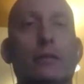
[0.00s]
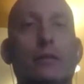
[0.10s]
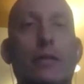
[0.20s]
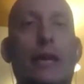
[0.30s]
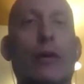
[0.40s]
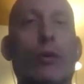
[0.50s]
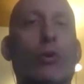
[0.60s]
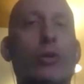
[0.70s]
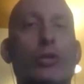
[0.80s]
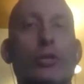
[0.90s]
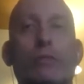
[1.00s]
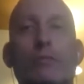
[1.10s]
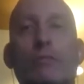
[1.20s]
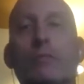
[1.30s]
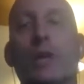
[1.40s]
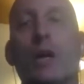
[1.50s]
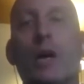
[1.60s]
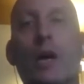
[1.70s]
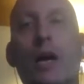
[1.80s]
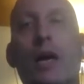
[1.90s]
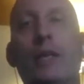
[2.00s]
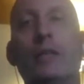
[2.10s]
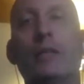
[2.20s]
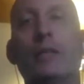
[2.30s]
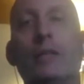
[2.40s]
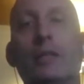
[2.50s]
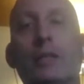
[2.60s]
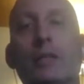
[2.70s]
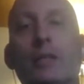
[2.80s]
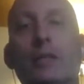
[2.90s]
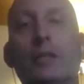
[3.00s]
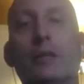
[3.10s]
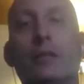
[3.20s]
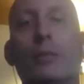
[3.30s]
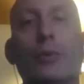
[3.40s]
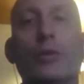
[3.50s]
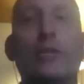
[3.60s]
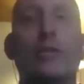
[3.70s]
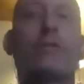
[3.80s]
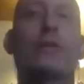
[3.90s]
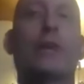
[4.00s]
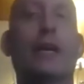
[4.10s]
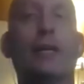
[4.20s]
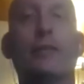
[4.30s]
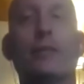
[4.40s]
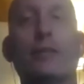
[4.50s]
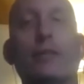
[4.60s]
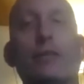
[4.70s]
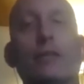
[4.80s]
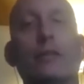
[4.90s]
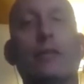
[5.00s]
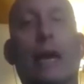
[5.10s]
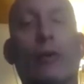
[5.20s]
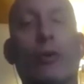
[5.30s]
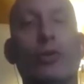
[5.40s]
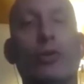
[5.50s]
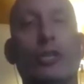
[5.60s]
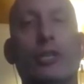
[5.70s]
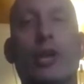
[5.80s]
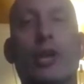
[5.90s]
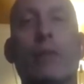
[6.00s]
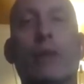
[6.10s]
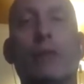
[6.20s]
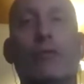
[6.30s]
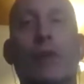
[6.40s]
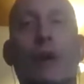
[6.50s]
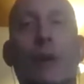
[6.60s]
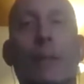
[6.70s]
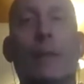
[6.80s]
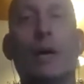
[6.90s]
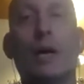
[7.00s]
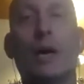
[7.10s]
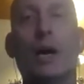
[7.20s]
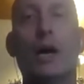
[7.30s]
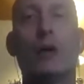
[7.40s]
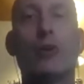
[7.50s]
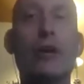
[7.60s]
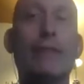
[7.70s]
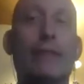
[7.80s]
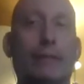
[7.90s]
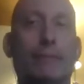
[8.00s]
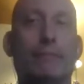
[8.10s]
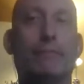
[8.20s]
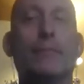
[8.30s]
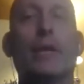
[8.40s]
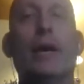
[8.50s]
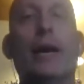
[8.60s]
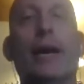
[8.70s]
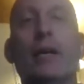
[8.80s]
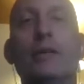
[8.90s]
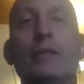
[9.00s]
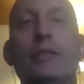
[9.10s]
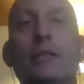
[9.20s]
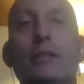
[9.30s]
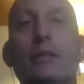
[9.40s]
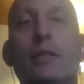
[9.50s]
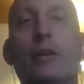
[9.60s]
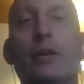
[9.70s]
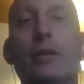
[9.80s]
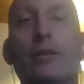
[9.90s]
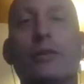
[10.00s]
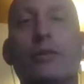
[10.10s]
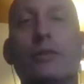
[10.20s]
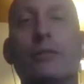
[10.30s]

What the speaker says: that origin. And the Buddha defines that origin as coming from craving. And there is